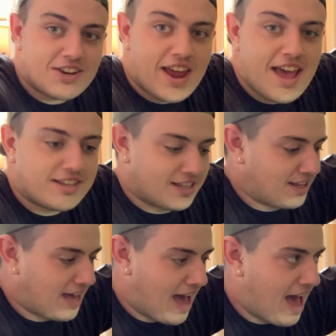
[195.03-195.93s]
net
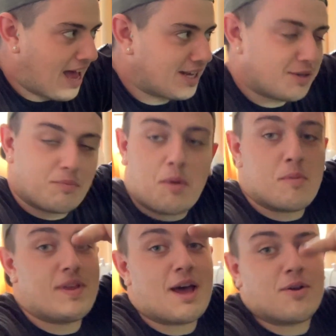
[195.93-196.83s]
and pop
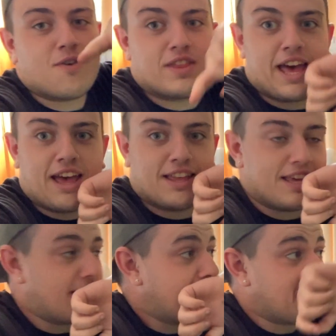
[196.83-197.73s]
him in that one over there.
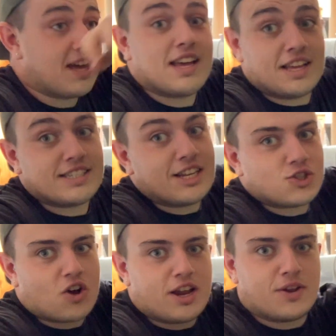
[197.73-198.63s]
So let's
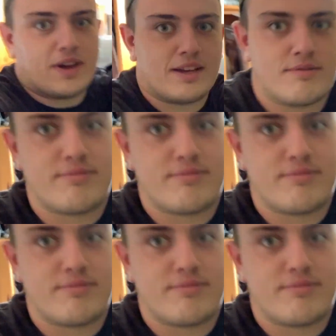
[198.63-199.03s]
try and do it.